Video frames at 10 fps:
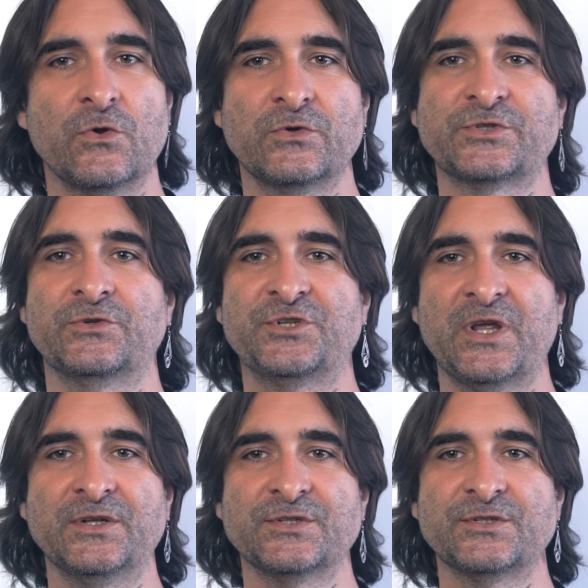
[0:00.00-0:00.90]
also
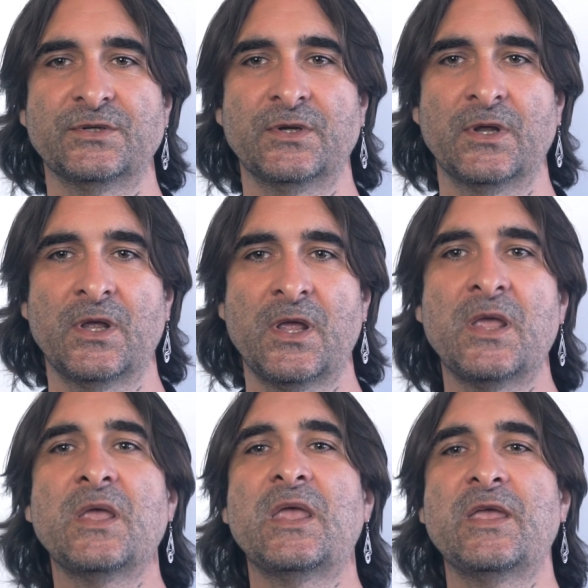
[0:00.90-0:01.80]
change,
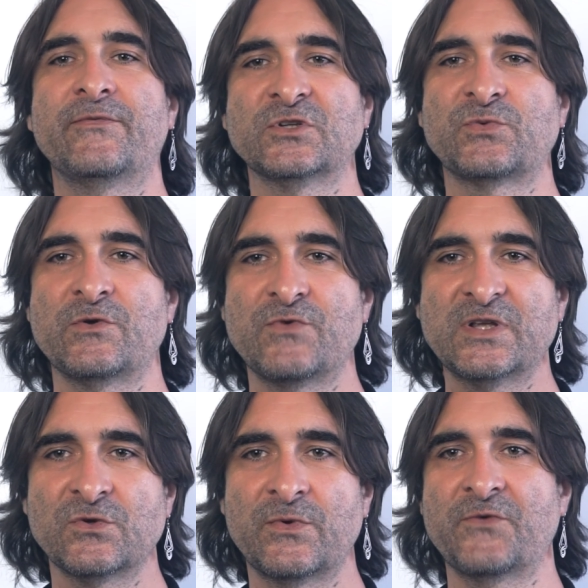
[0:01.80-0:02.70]
even as we
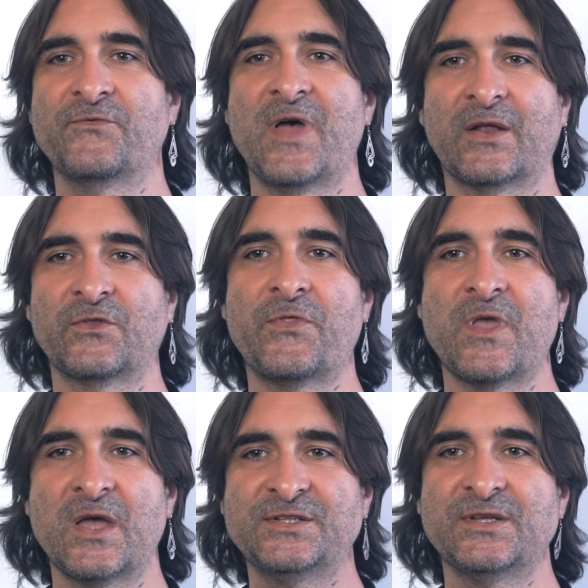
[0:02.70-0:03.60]
wrestle with the fact that the
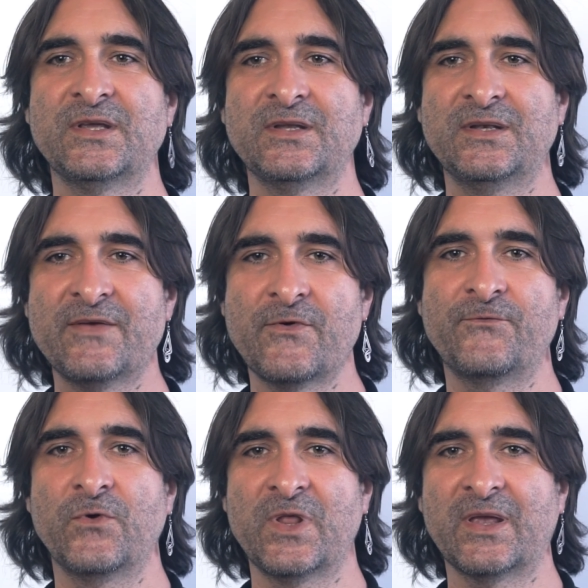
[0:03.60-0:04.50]
idea never
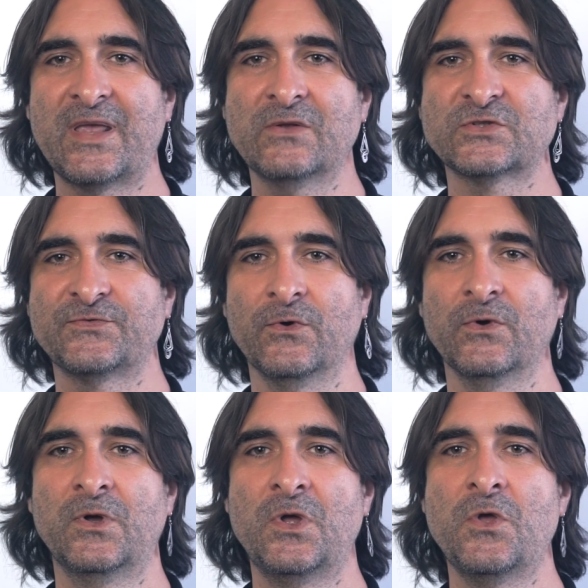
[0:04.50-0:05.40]
fully accounts
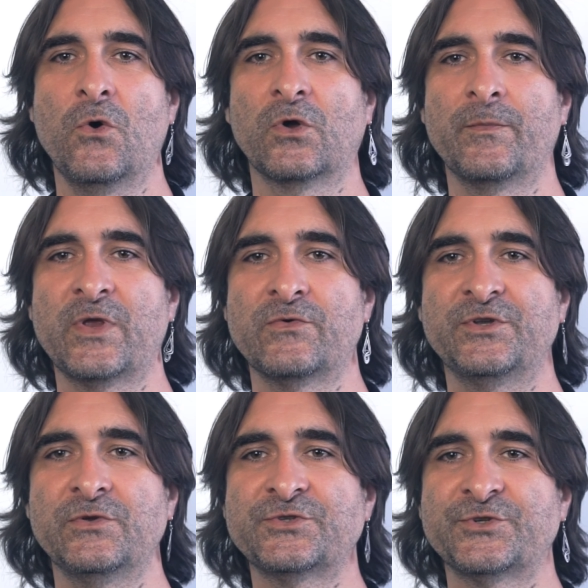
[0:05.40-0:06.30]
for or can be
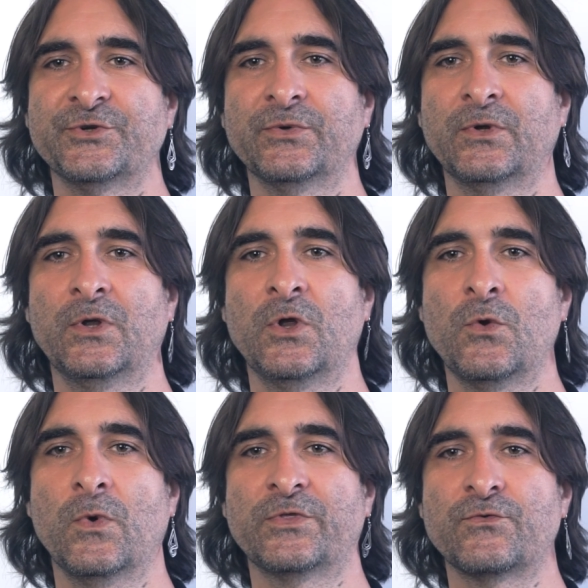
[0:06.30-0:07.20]
reduced to
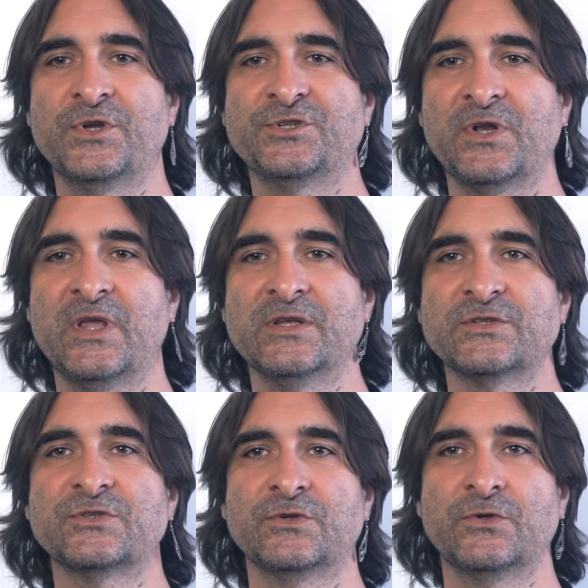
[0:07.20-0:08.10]
what the region
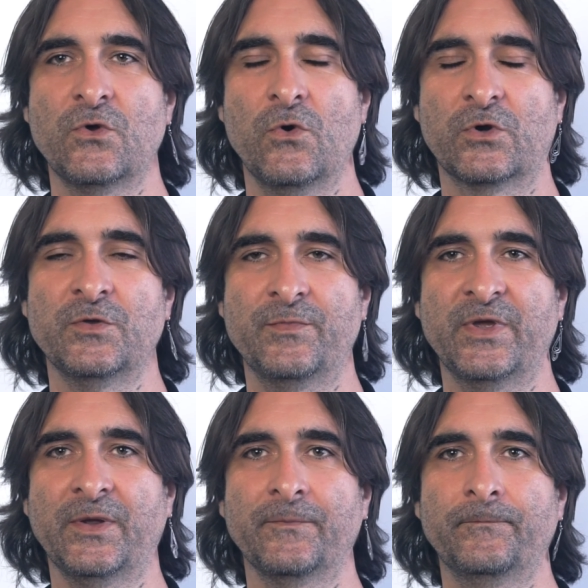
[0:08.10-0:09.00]
is or could be.